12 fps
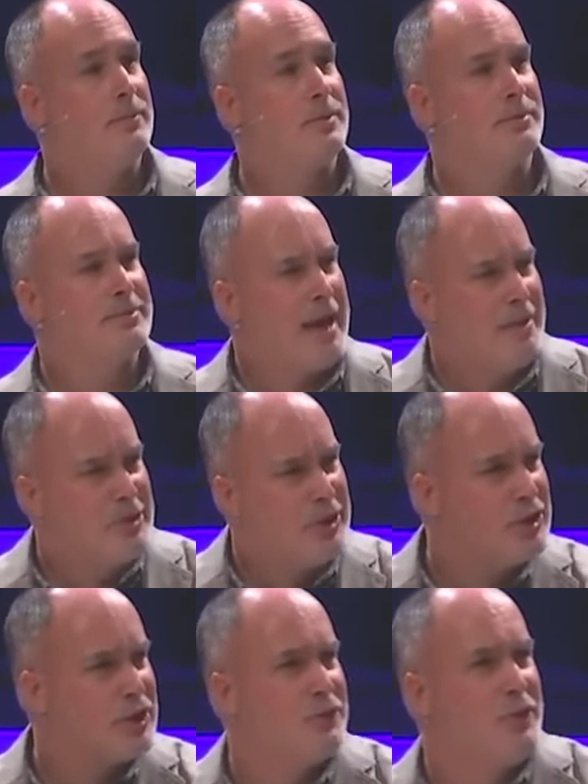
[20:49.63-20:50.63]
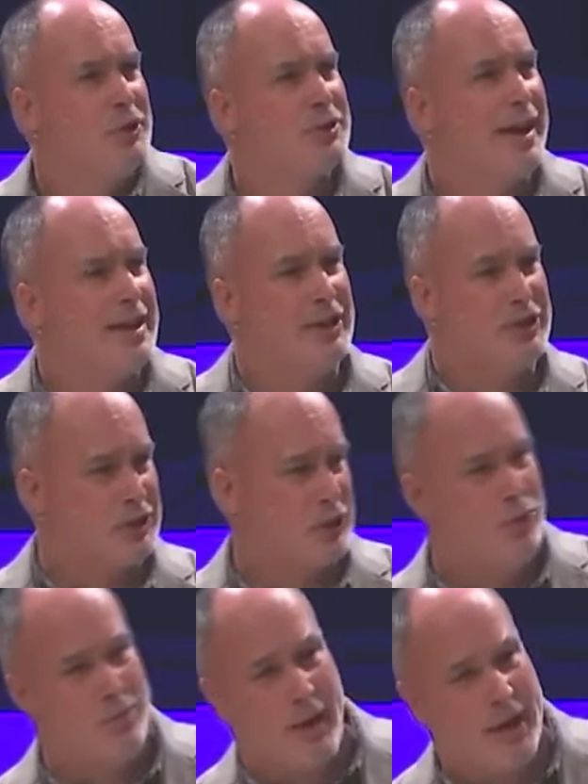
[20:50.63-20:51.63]
Sometimes it just feels like it's
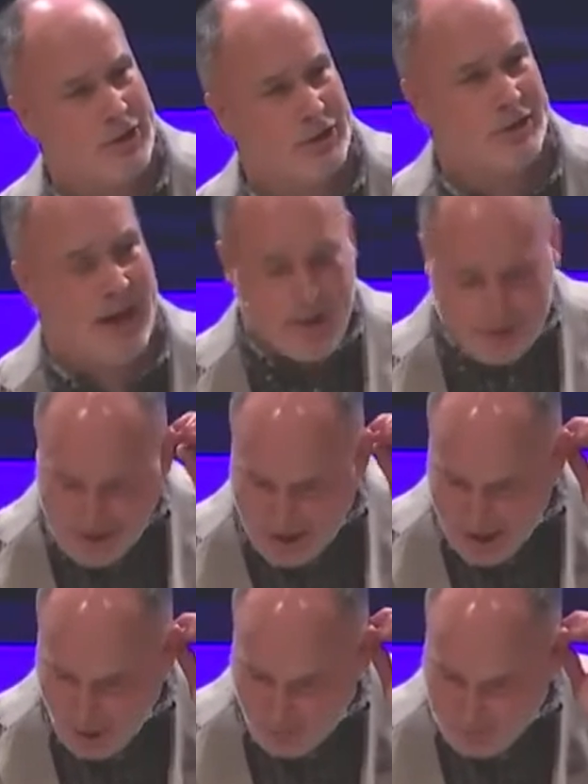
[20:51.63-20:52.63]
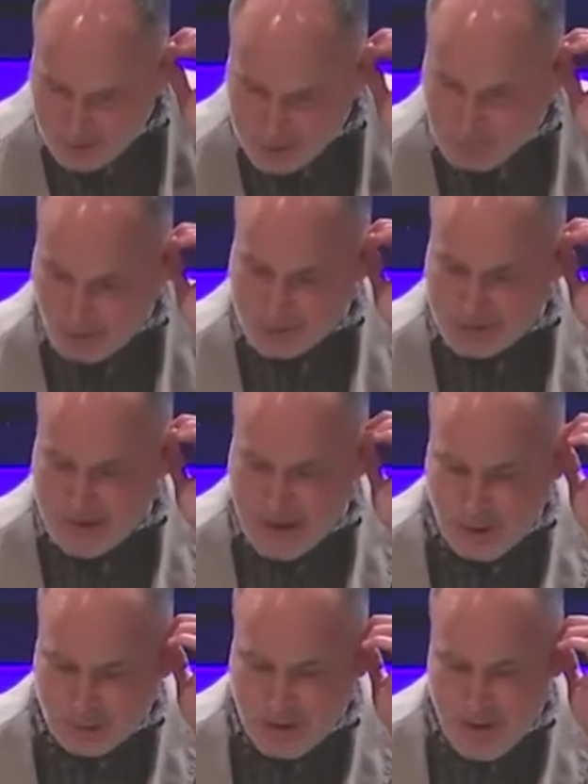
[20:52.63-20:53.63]
too much. How can I help this person?
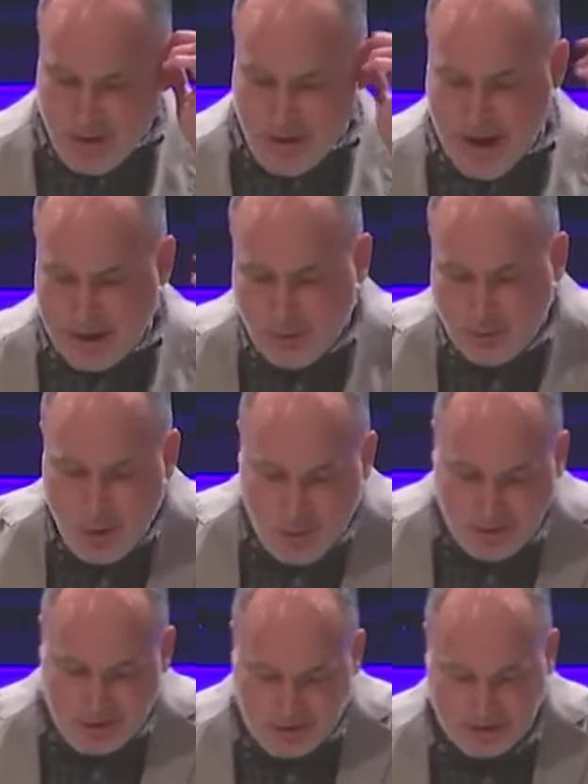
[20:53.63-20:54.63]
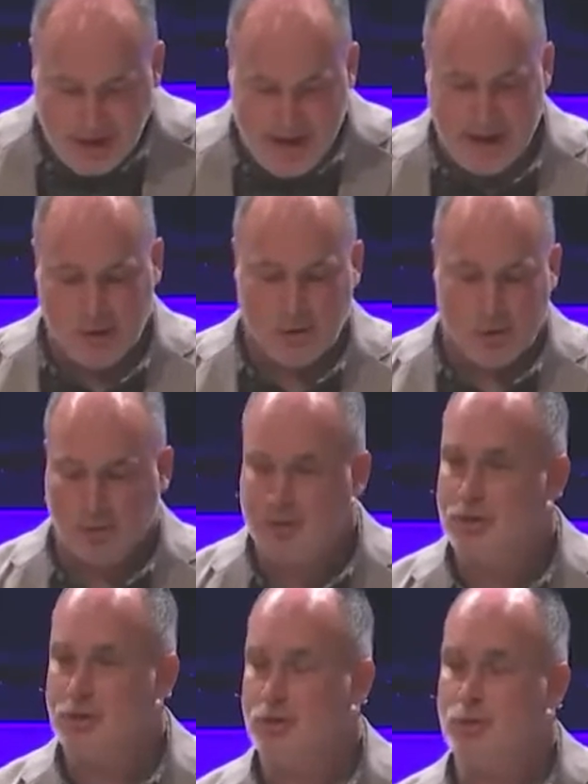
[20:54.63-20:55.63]
I don't know what to say. I don't know what
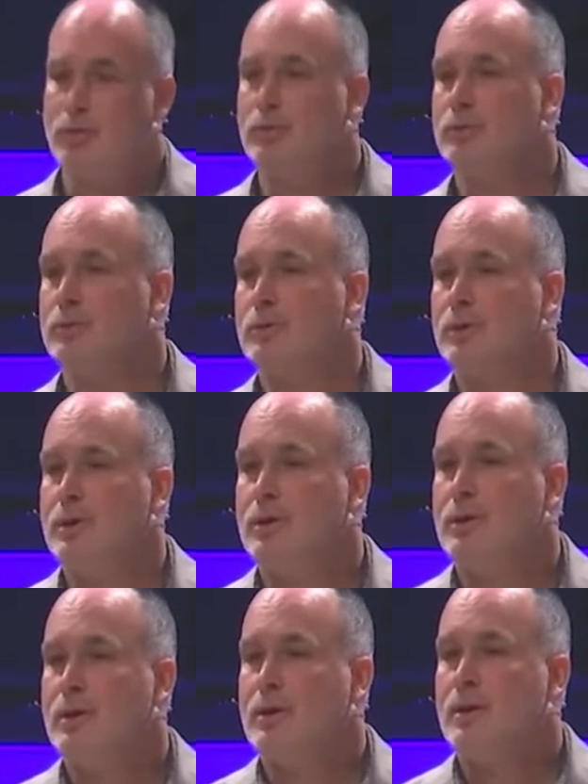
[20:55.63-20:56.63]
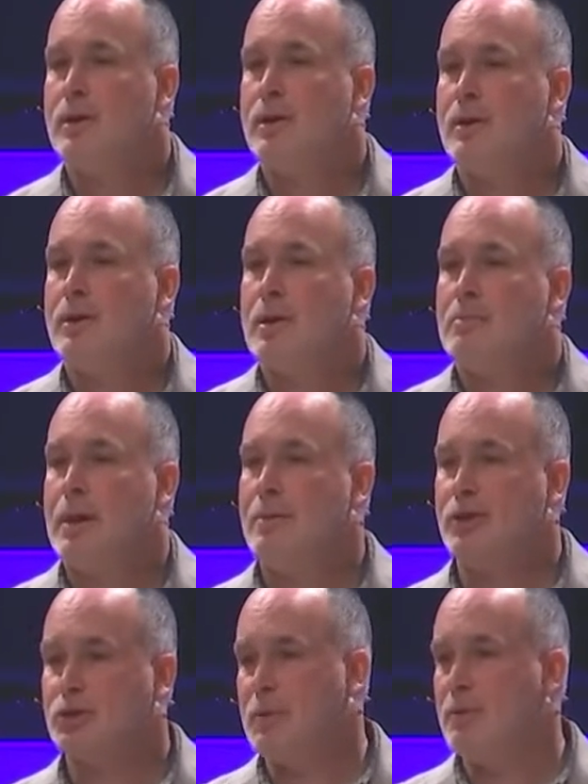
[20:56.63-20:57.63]
to do.
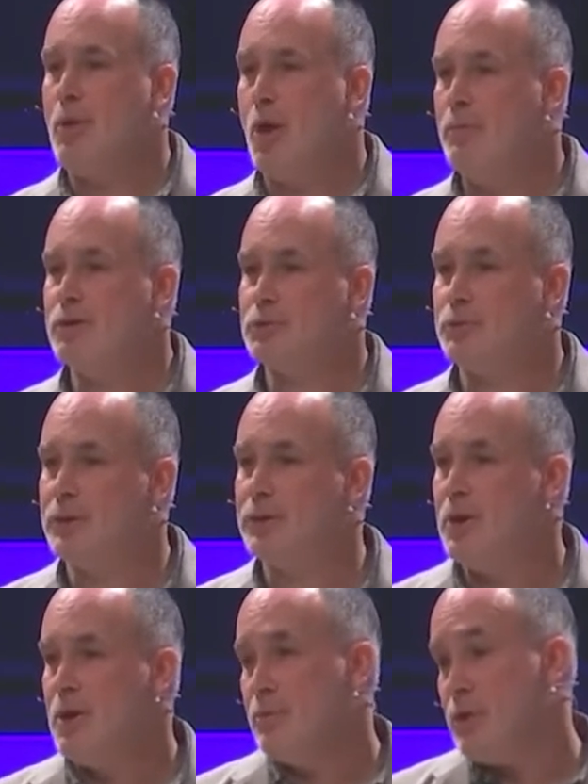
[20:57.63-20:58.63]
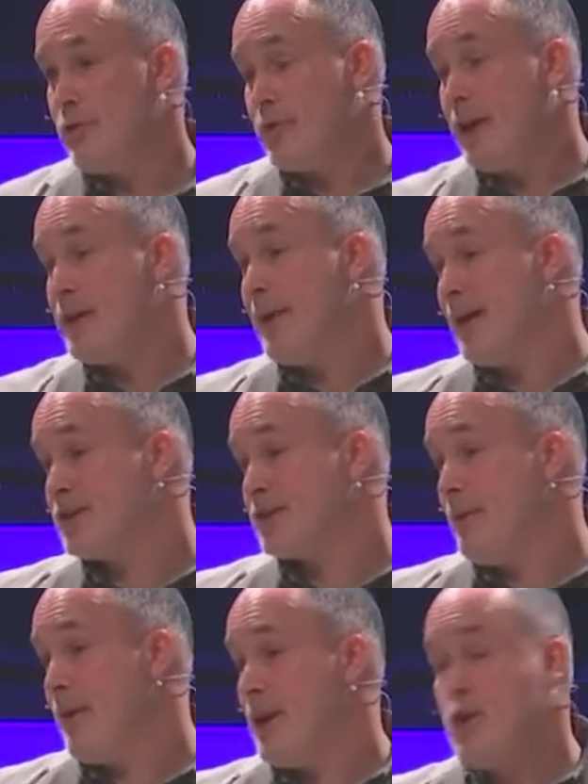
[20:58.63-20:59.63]
Maybe there's been moments when you think about
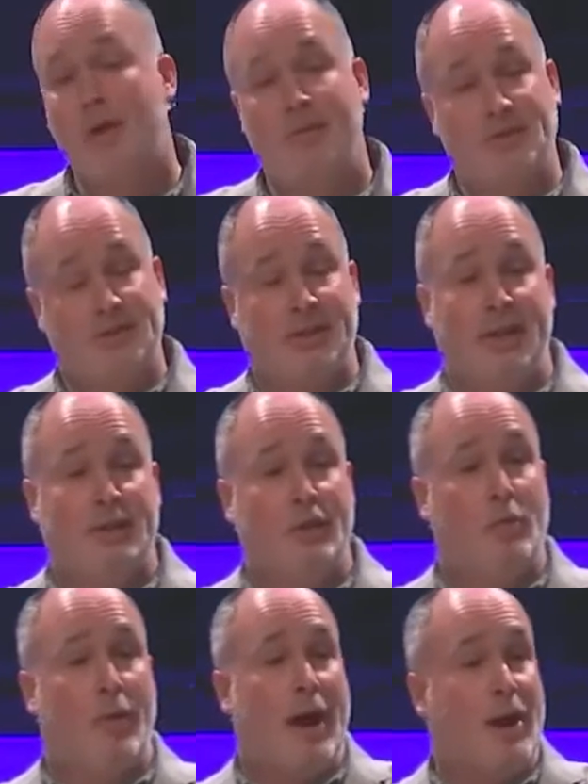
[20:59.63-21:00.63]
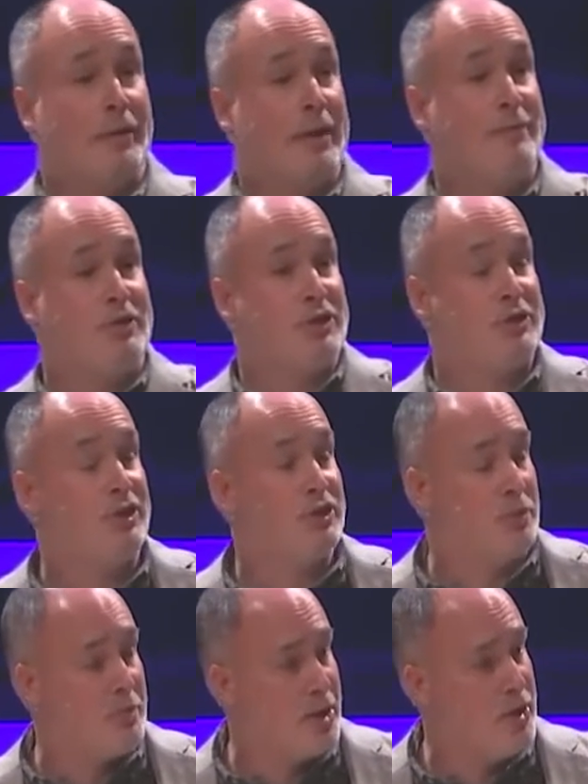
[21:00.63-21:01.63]
somebody you haven't seen in a while and they've just
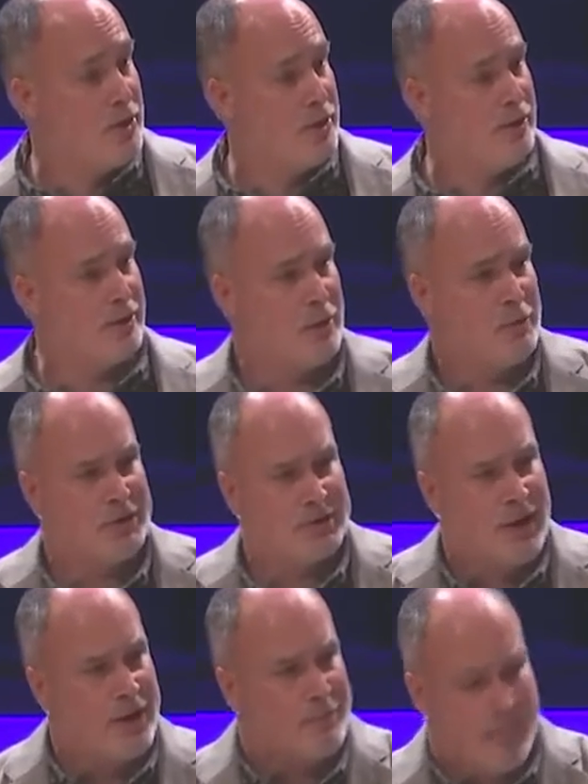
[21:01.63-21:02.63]
disappeared and you think, well, it's none